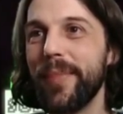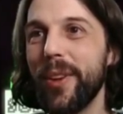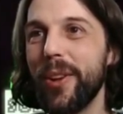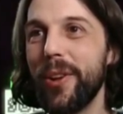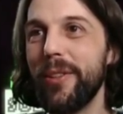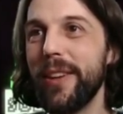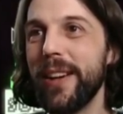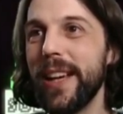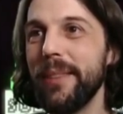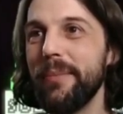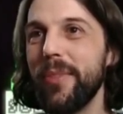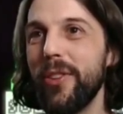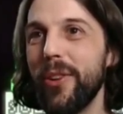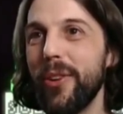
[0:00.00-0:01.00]
Alright,
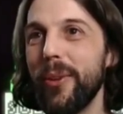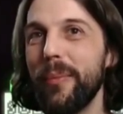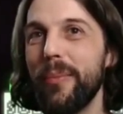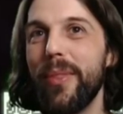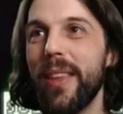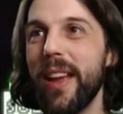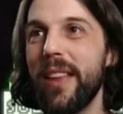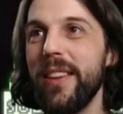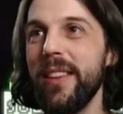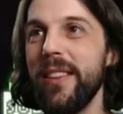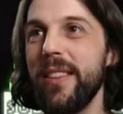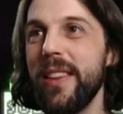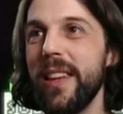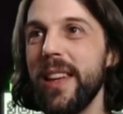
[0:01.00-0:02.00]
so I
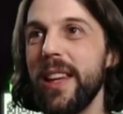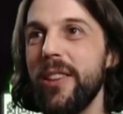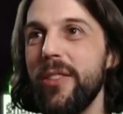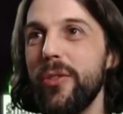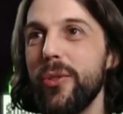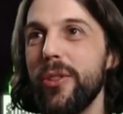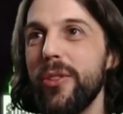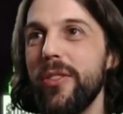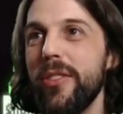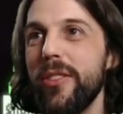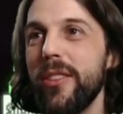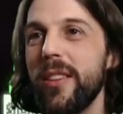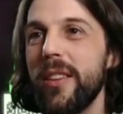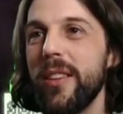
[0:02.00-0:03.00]
think the
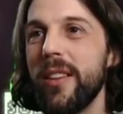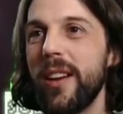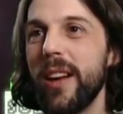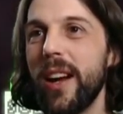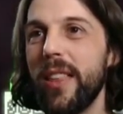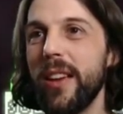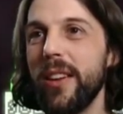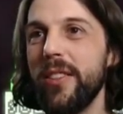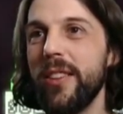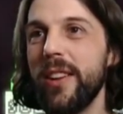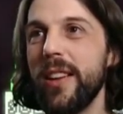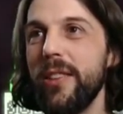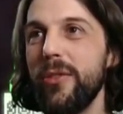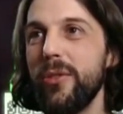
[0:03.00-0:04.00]
intruders... Are there
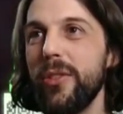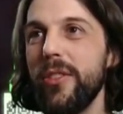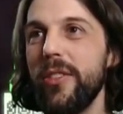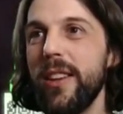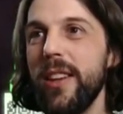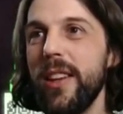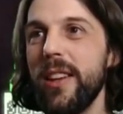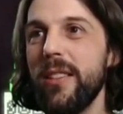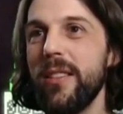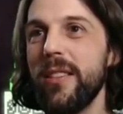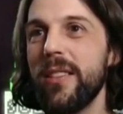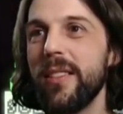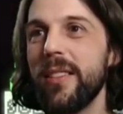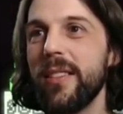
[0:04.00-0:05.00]
still intruders in here?